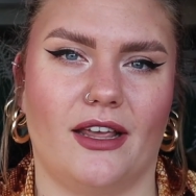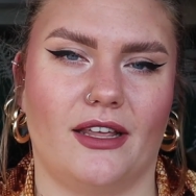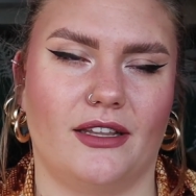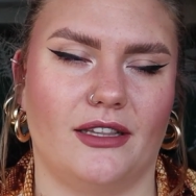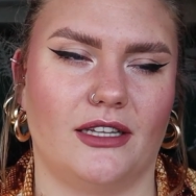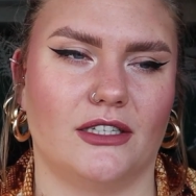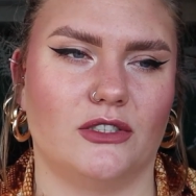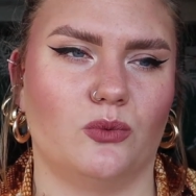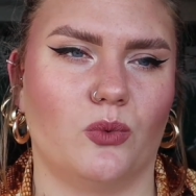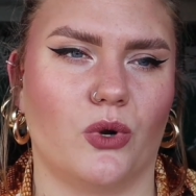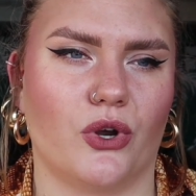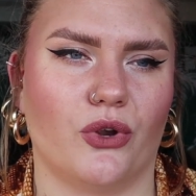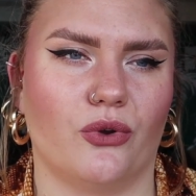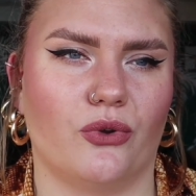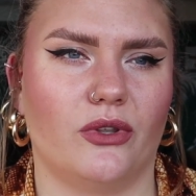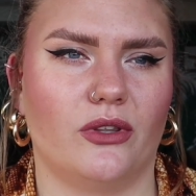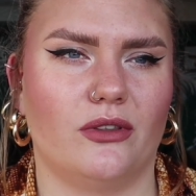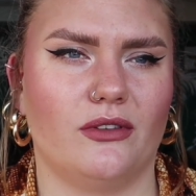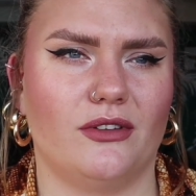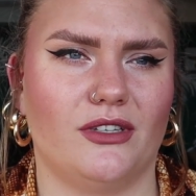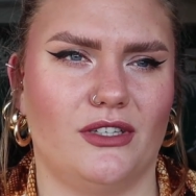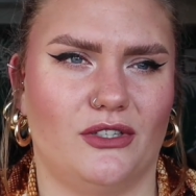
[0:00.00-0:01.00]
in this
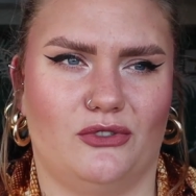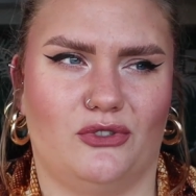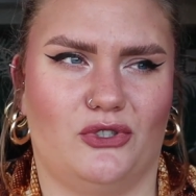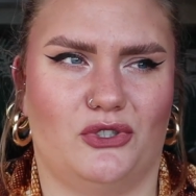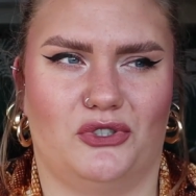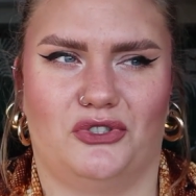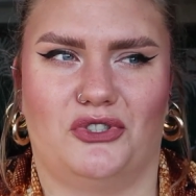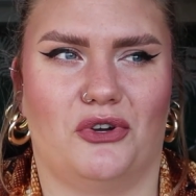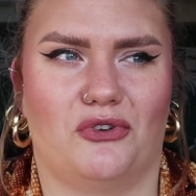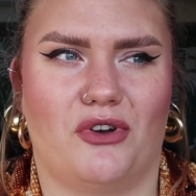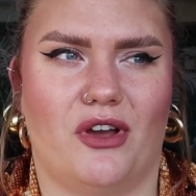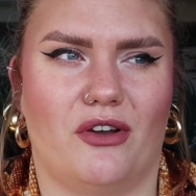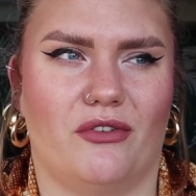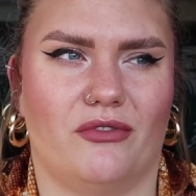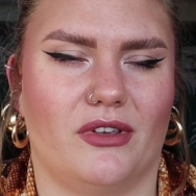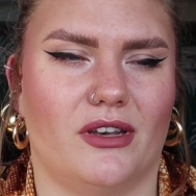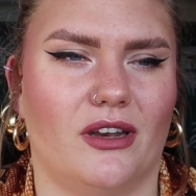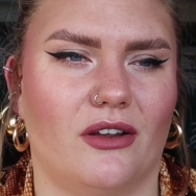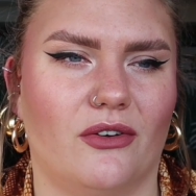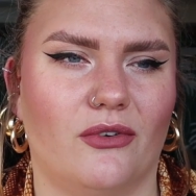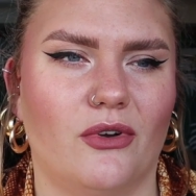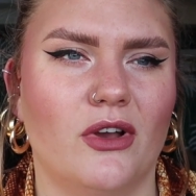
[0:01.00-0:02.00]
world. You just don't know,
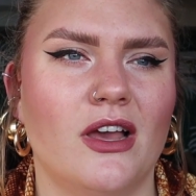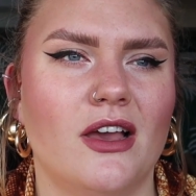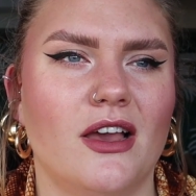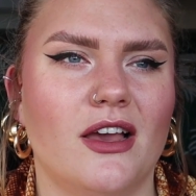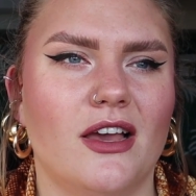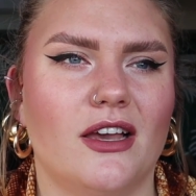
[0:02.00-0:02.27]
you know?